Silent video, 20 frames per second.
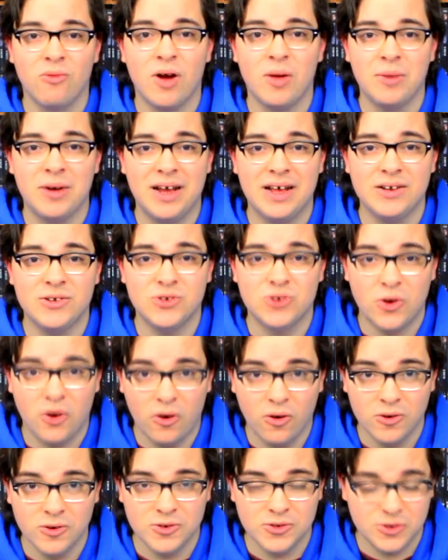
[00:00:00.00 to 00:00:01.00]
Robert had his
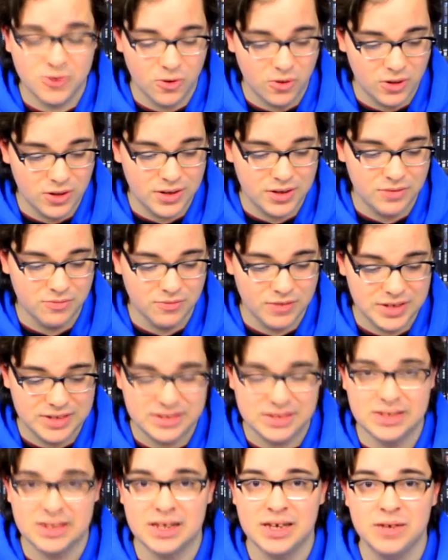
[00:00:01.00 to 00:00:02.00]
car stolen
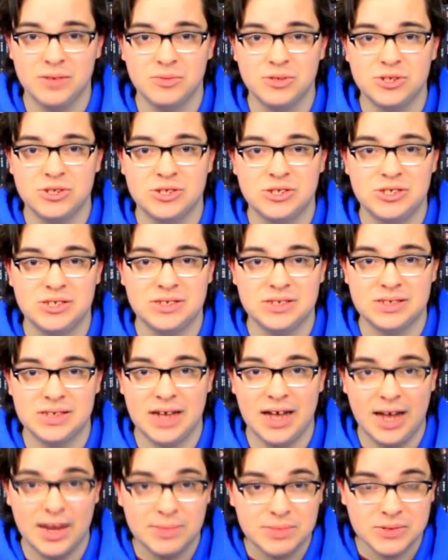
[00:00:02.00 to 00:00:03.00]
recently, which is just
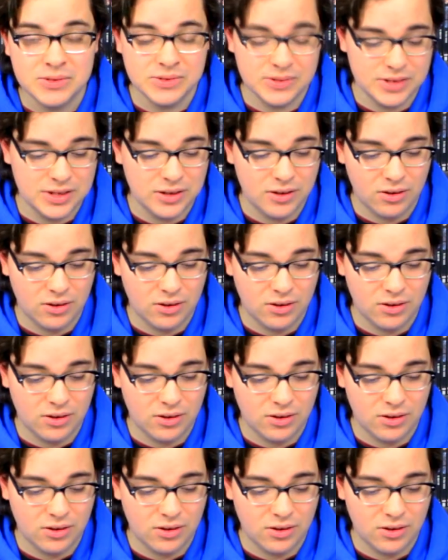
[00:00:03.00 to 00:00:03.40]
absolutely